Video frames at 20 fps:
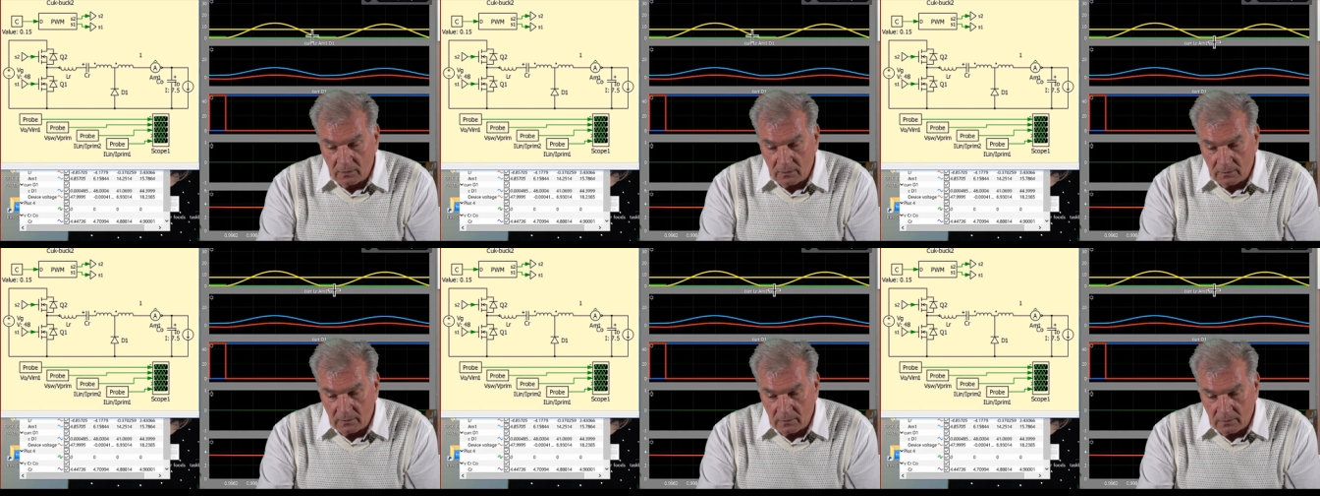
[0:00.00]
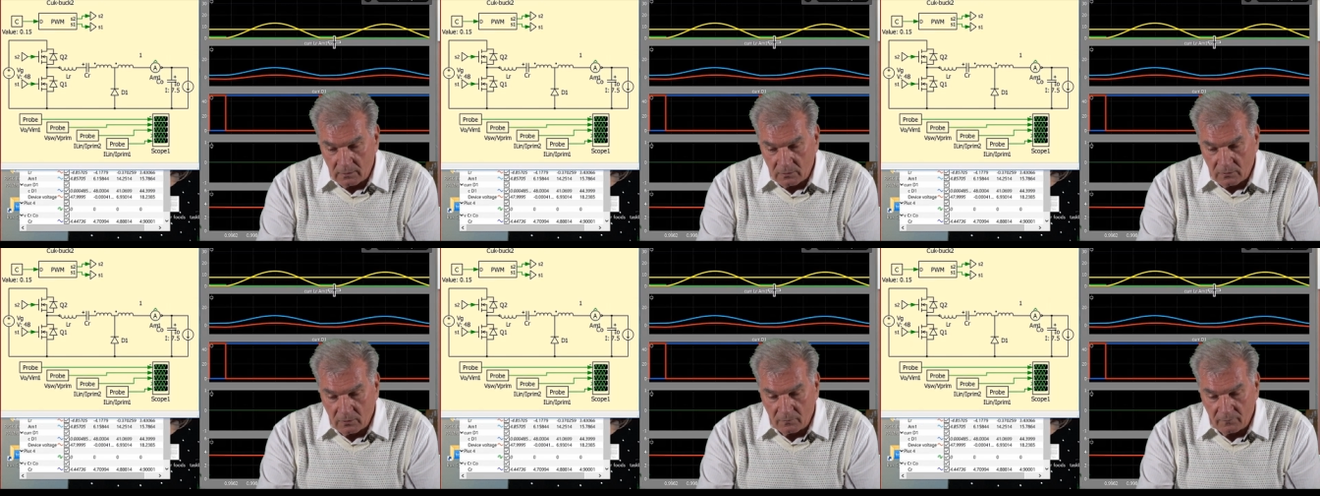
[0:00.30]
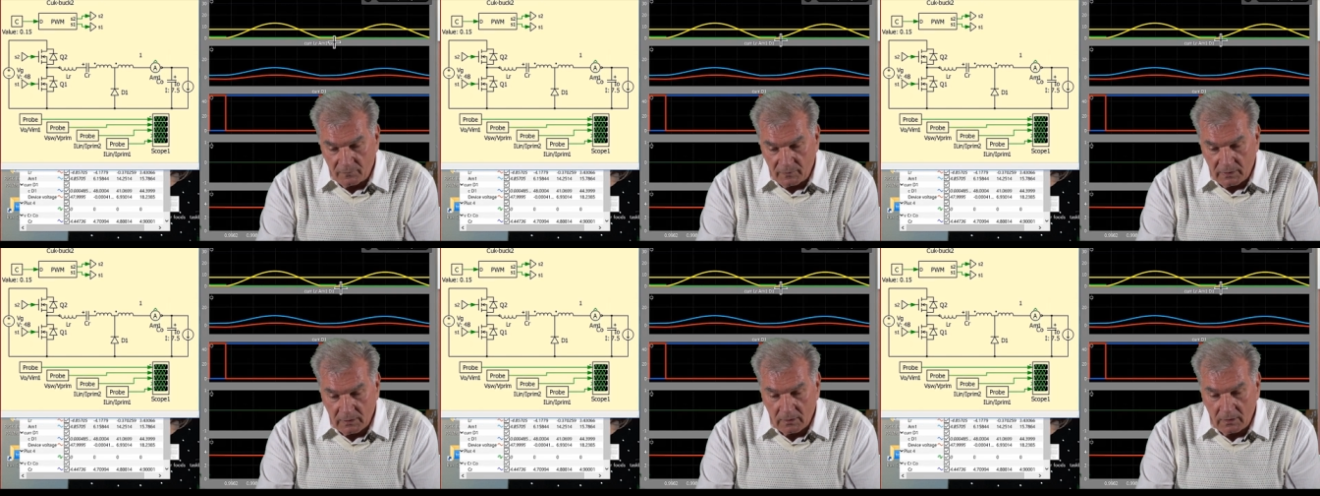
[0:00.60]
uh,
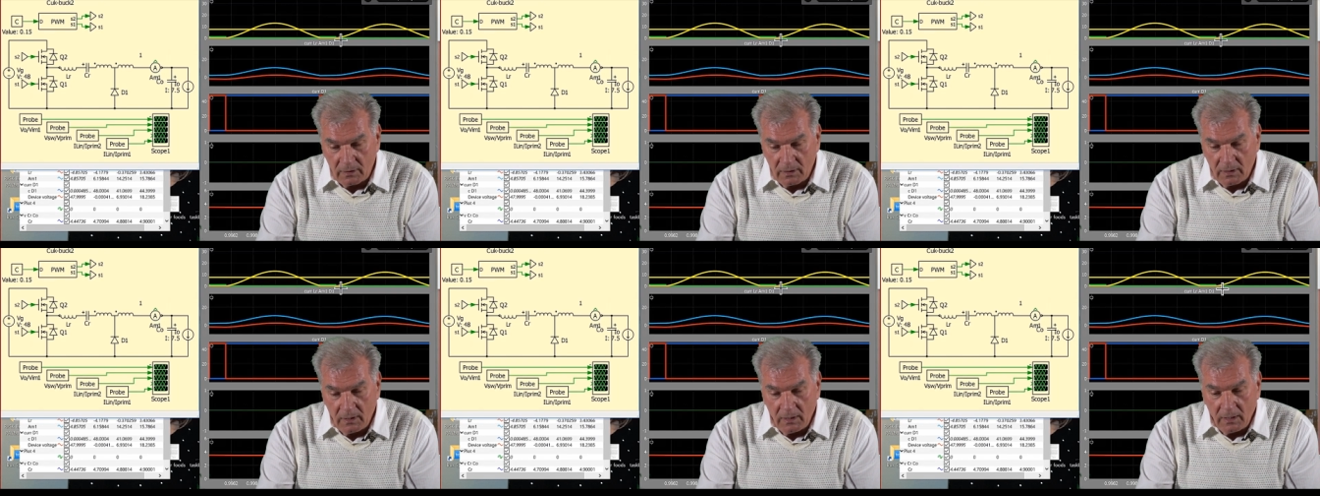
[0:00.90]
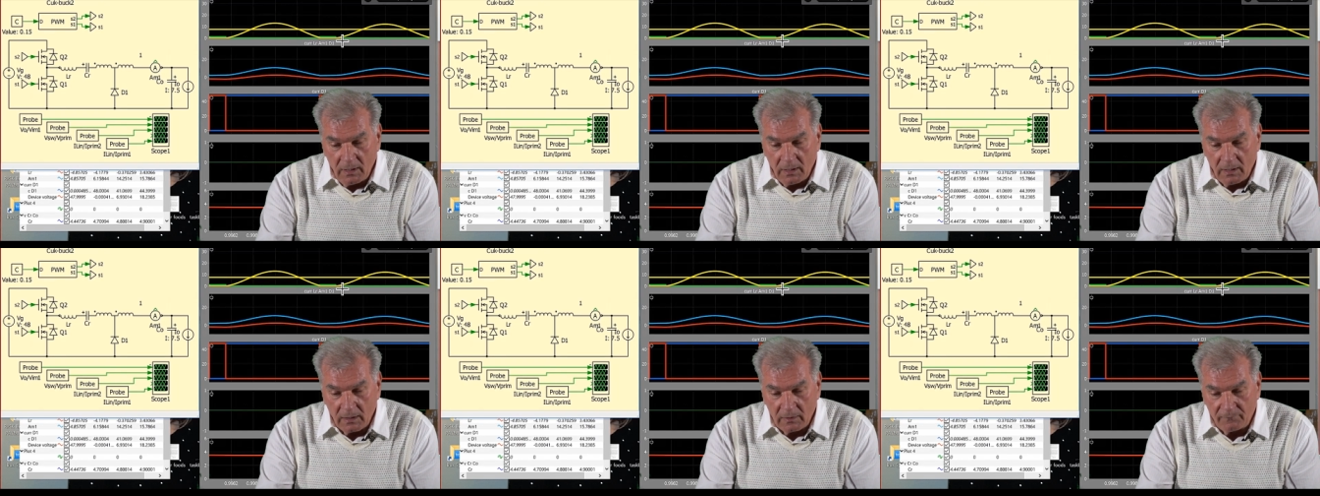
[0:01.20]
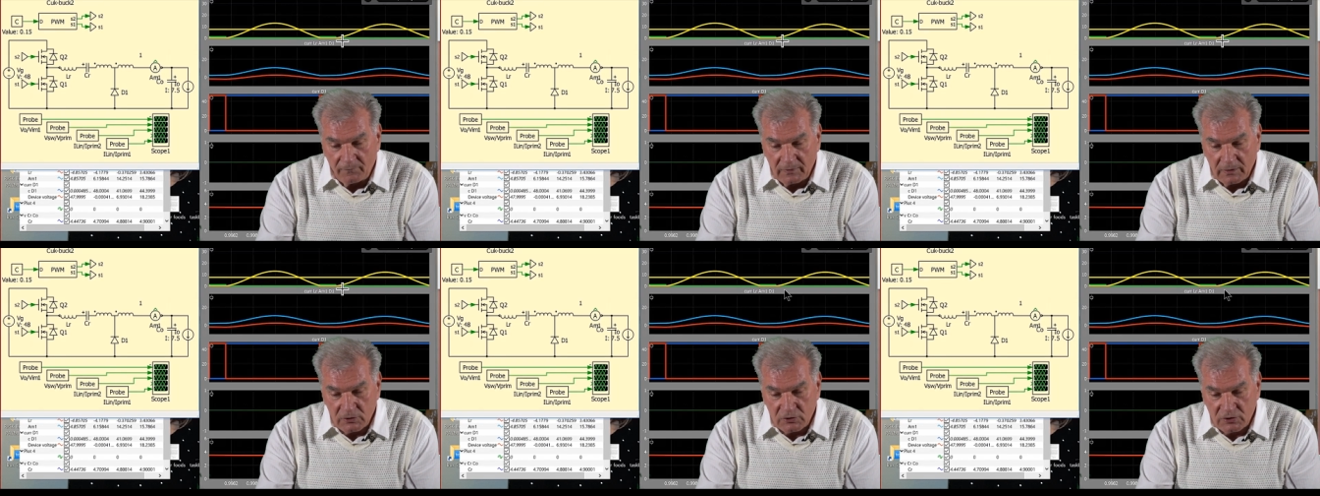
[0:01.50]
converter,
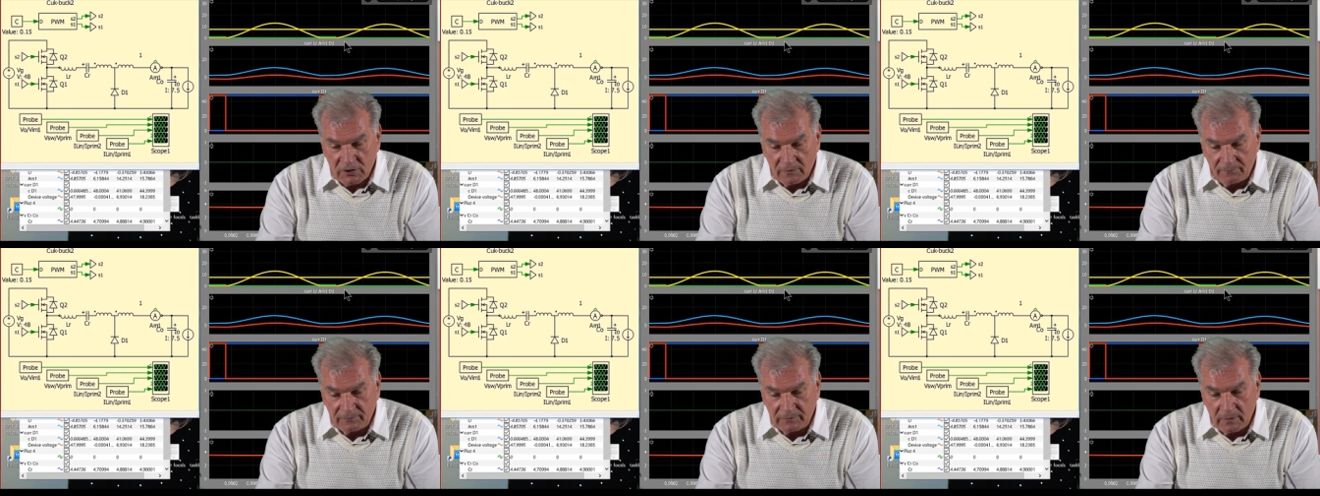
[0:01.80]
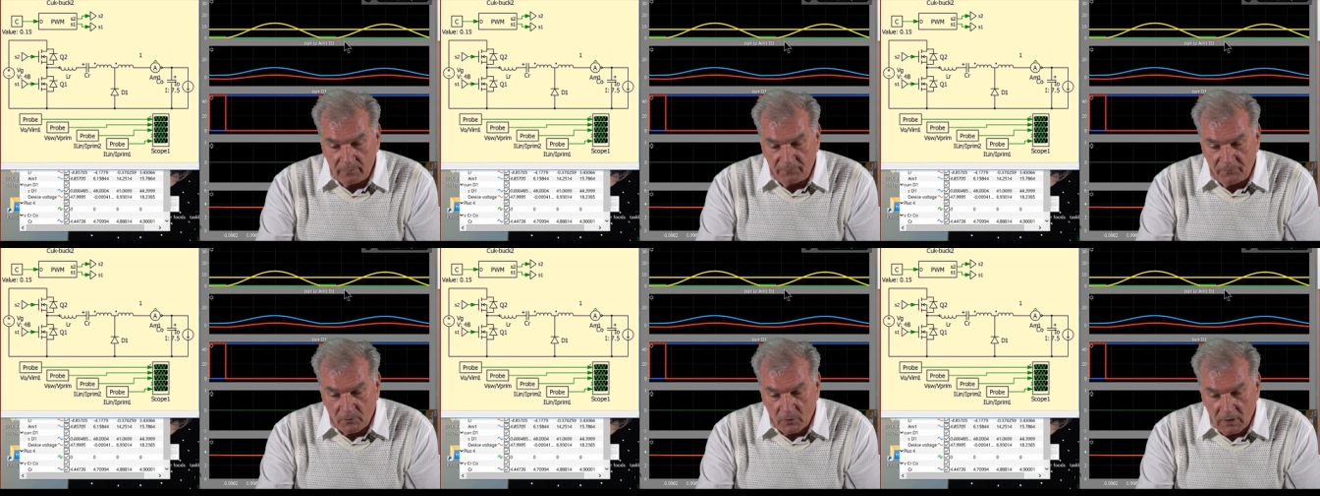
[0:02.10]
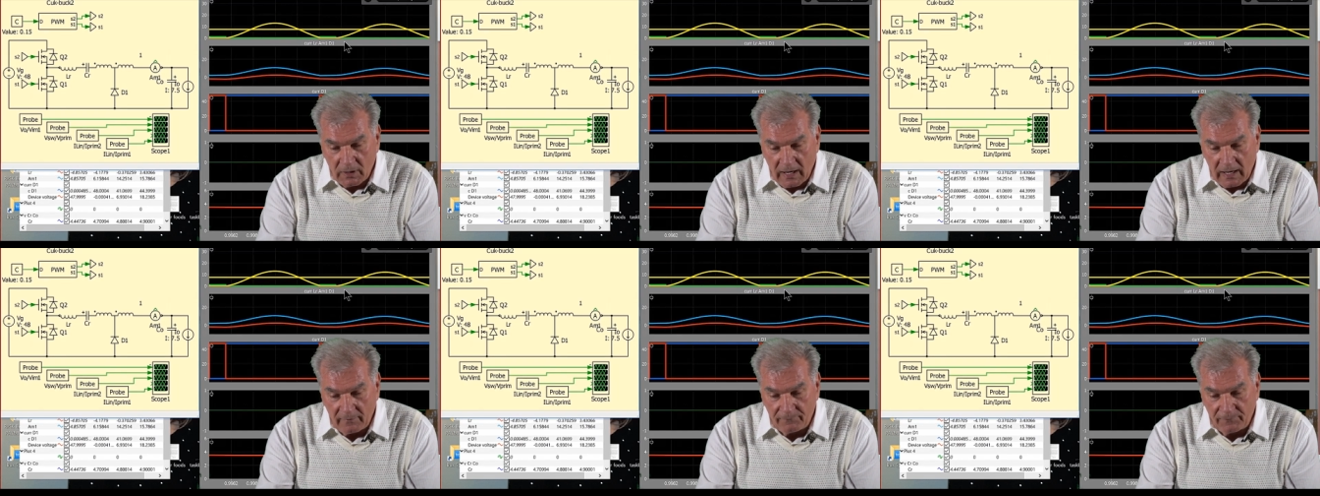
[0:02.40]
if it is shifted for
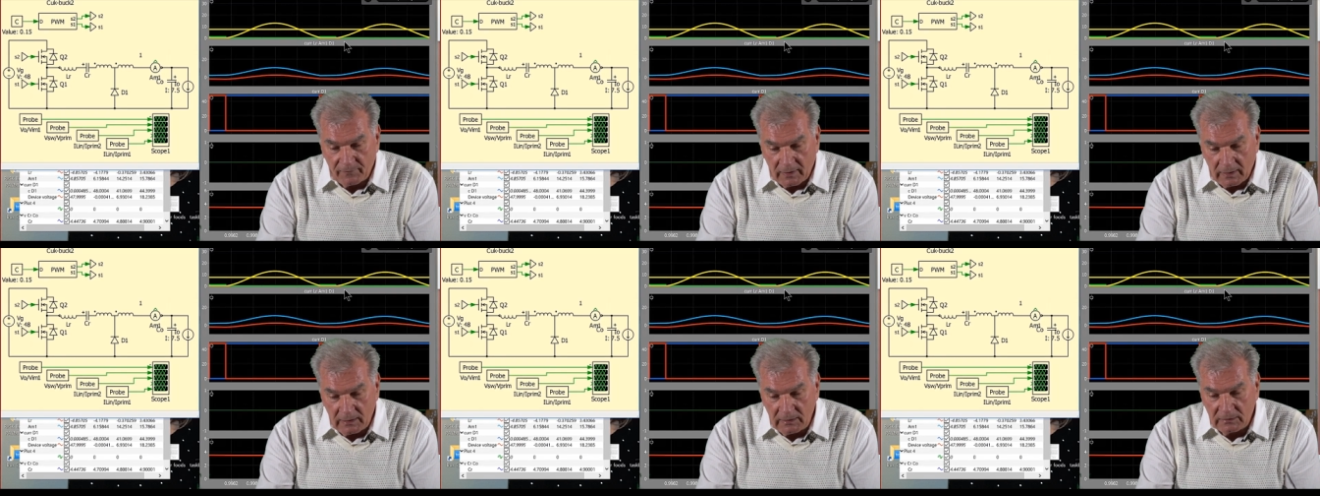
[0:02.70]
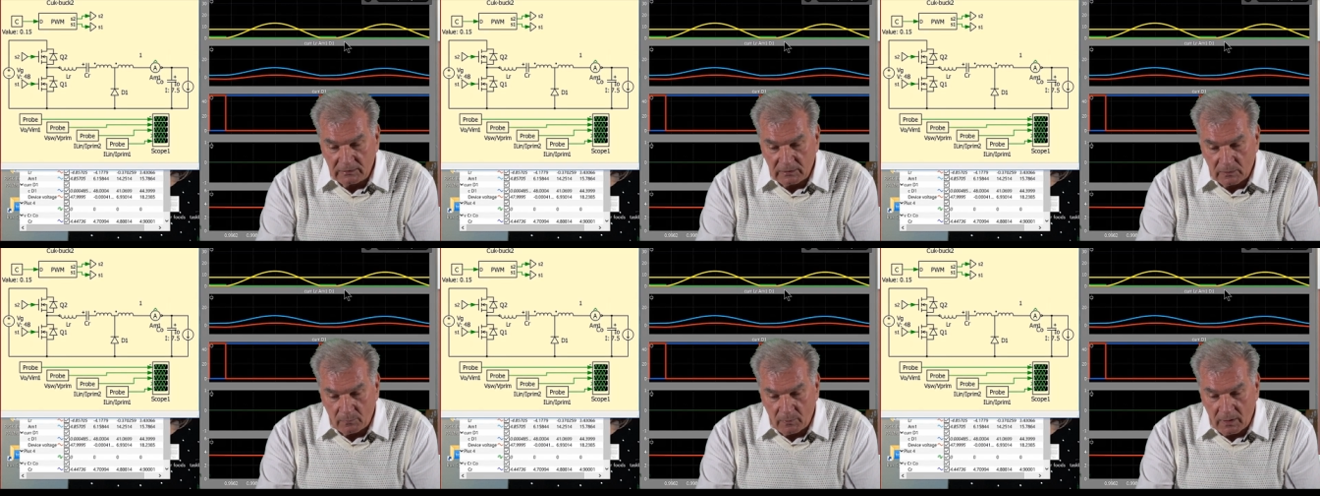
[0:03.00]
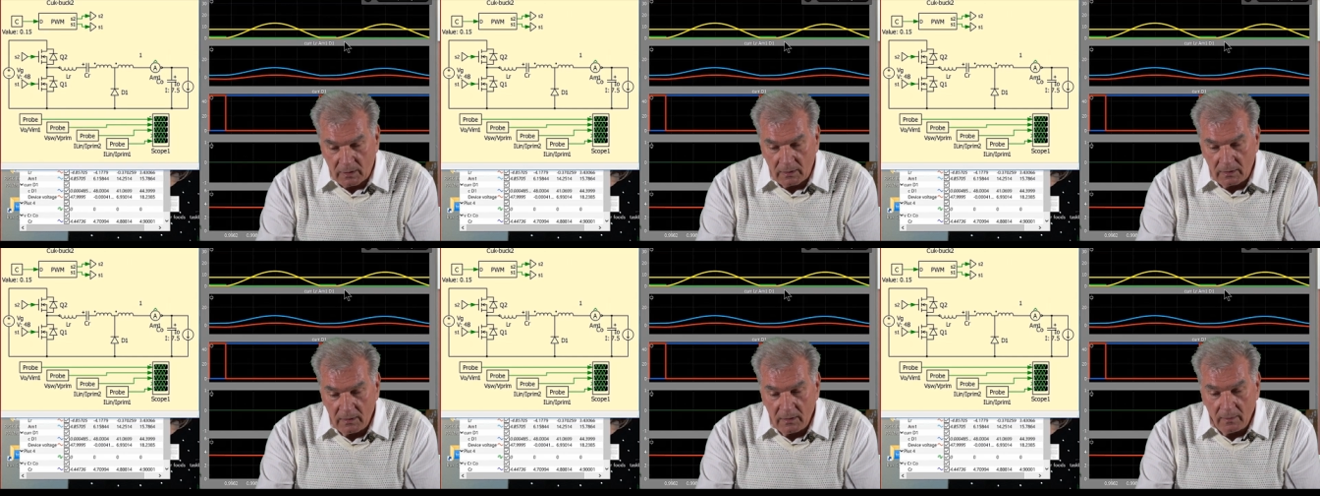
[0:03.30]
half an
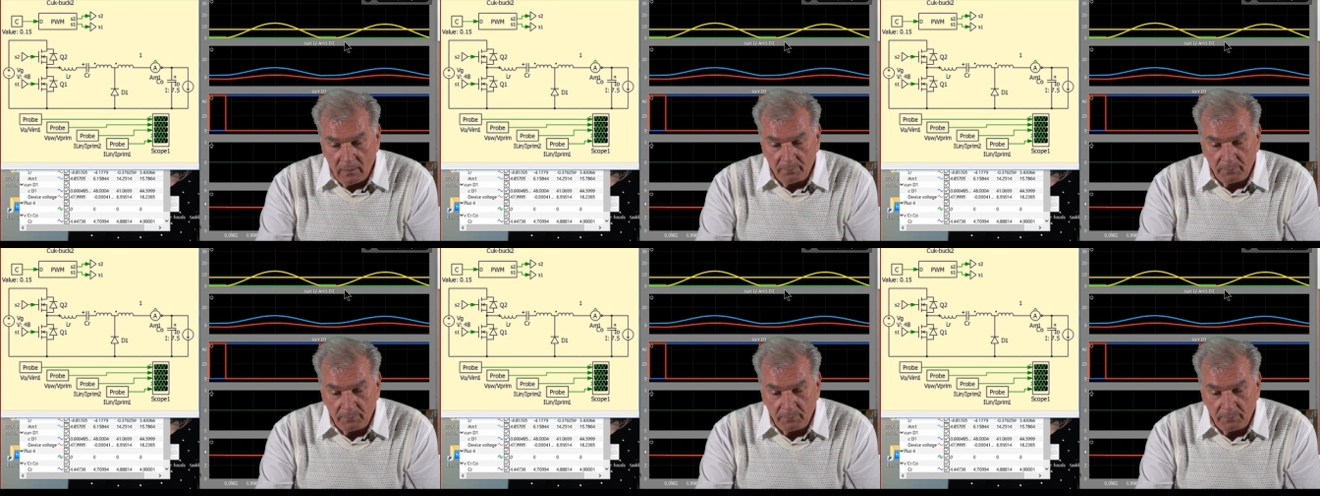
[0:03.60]
interval,